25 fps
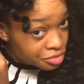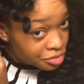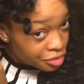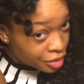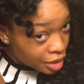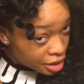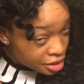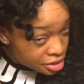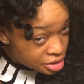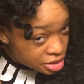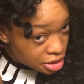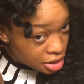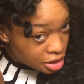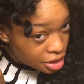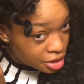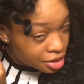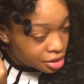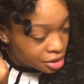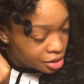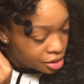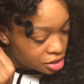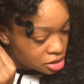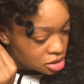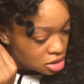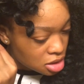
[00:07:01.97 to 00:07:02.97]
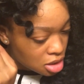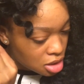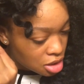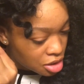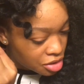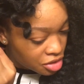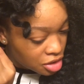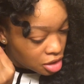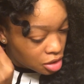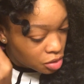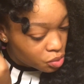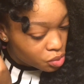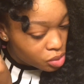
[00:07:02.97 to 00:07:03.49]
Not saying there's
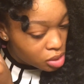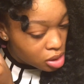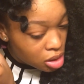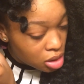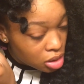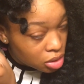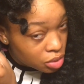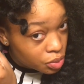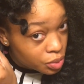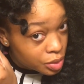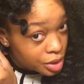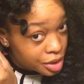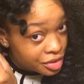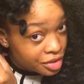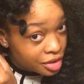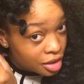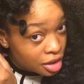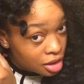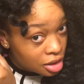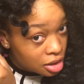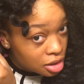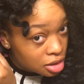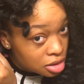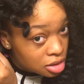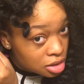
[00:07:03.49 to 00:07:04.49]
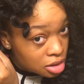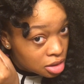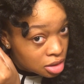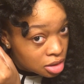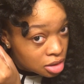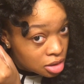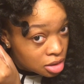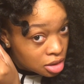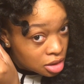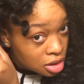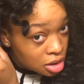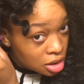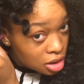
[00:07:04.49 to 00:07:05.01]
anything wrong with it.
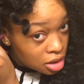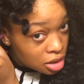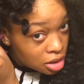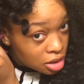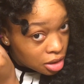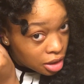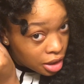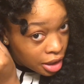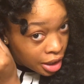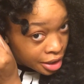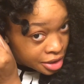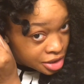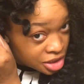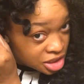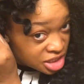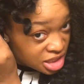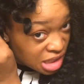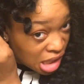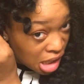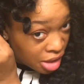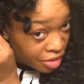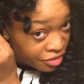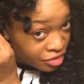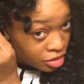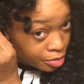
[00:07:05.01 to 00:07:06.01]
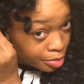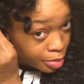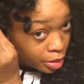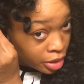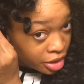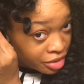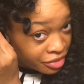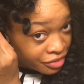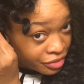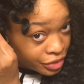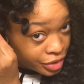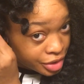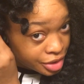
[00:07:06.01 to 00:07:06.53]
I just have a
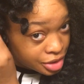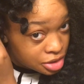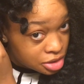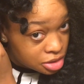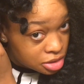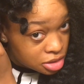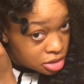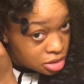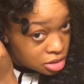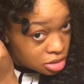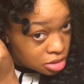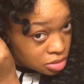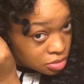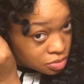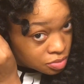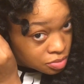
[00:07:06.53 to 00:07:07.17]
preference.